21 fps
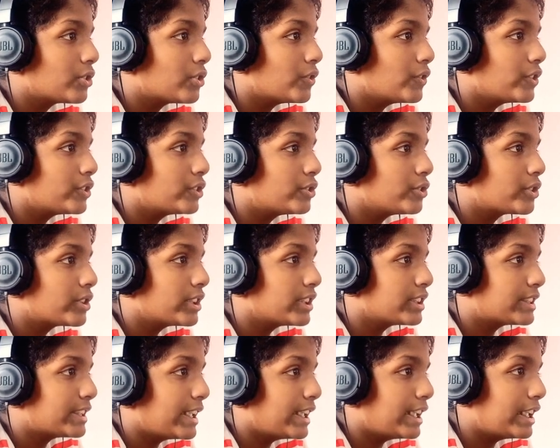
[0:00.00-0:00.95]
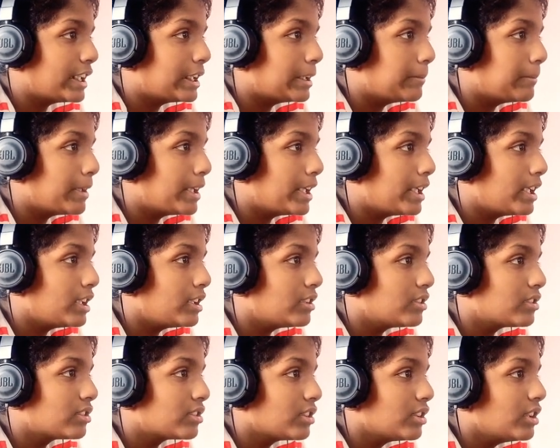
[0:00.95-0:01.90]
through which you can send
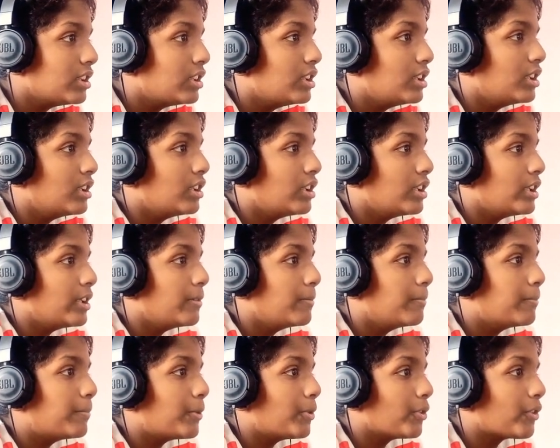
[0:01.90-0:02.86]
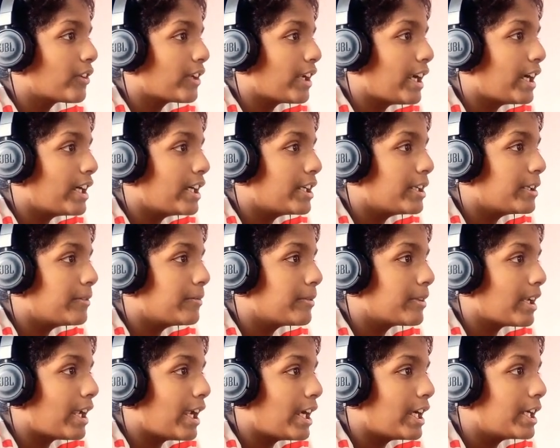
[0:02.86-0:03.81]
emails. Import random.